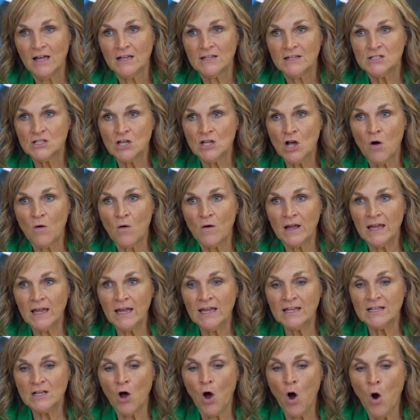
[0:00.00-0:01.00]
So
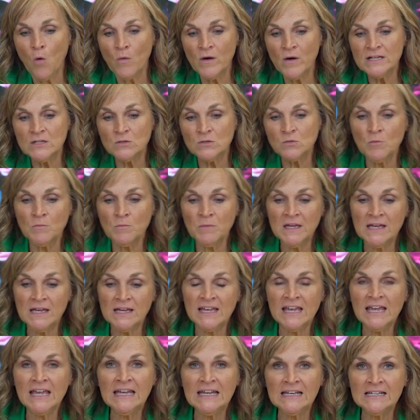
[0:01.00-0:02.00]
it always will be
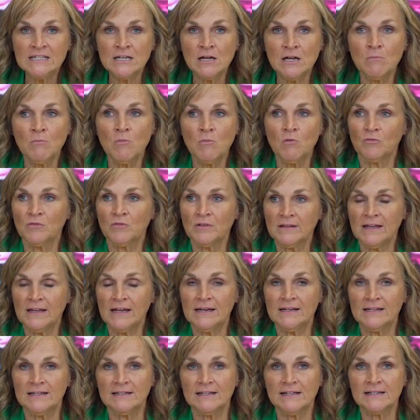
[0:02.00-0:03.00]
kingdom
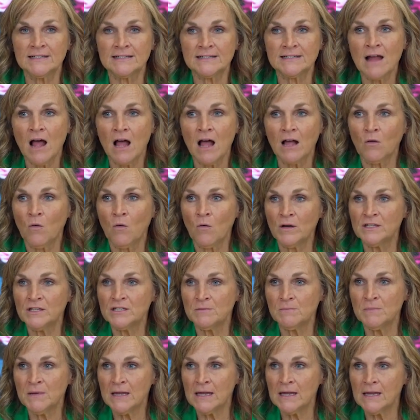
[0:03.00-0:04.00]
related. It's not going
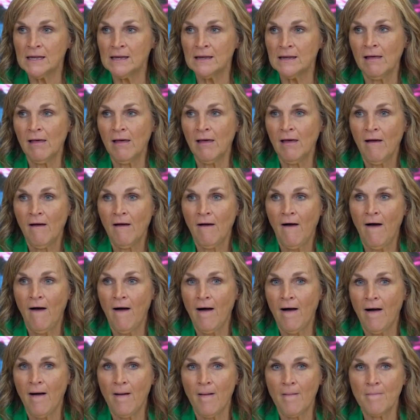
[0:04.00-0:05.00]
to be
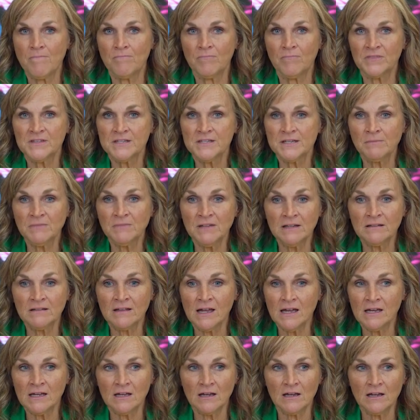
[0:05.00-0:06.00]
something
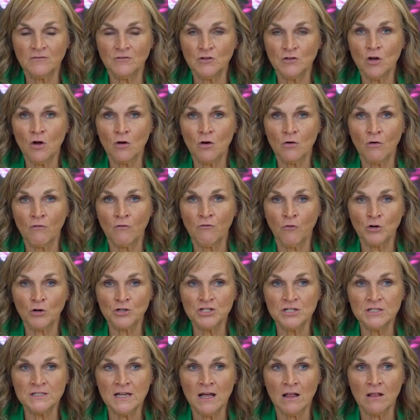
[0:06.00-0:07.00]
like if you go to a
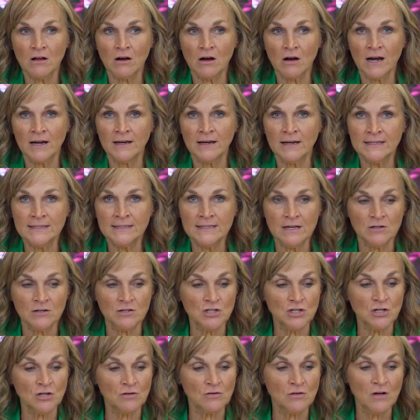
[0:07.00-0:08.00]
fortune teller and he
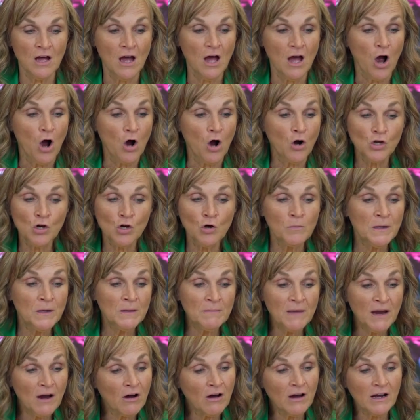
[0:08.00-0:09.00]
tells you, oh, you'll be
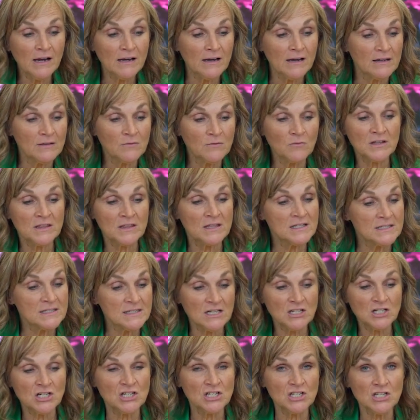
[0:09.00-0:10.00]
married and within
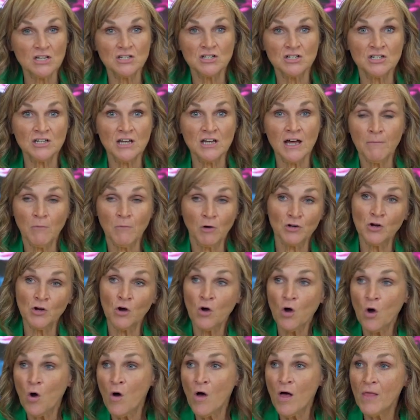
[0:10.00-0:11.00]
such and such a time, or
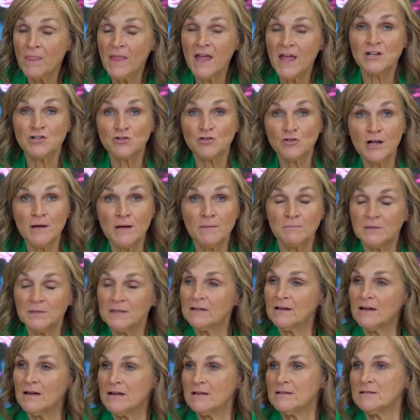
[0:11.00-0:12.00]
don't go on that trip
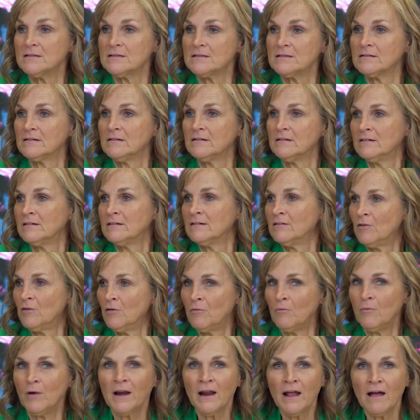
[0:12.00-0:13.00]
because
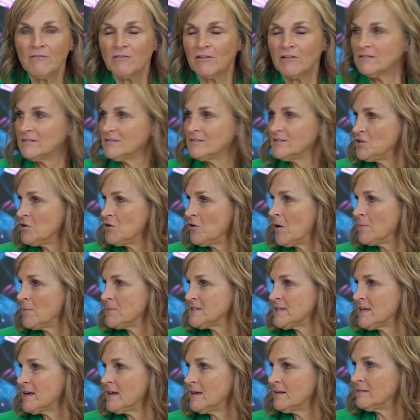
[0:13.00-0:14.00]
whatever. Do you know what I'm
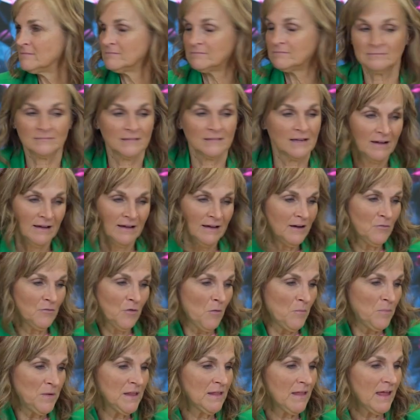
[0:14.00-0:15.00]
saying? Mm-hmm. It
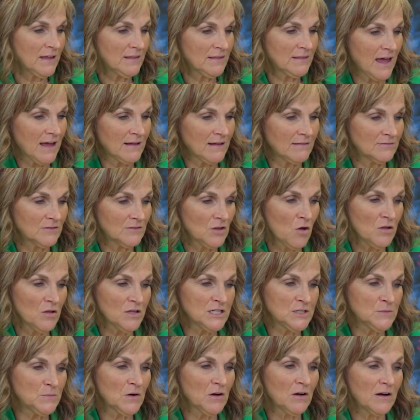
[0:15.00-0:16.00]
won't be like that. The
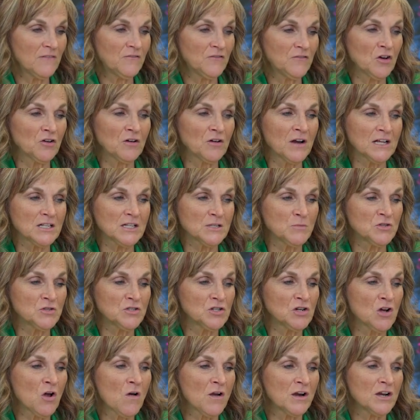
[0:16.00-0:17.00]
Holy Spirit, if you're not supposed
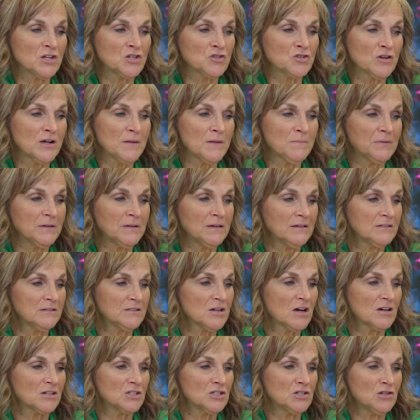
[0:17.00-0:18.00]
to go on a trip, he'll
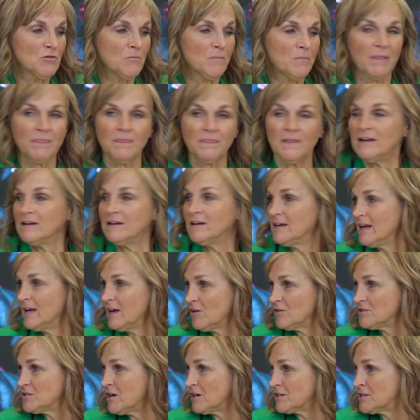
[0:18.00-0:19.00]
talk to you about that. He ain't
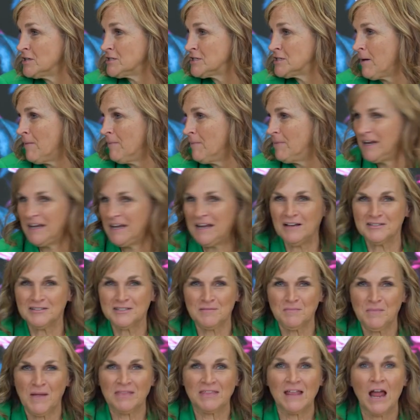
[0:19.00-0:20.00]
gonna talk to somebody else
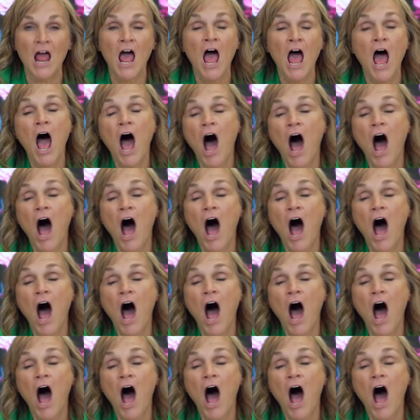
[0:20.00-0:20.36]
about that.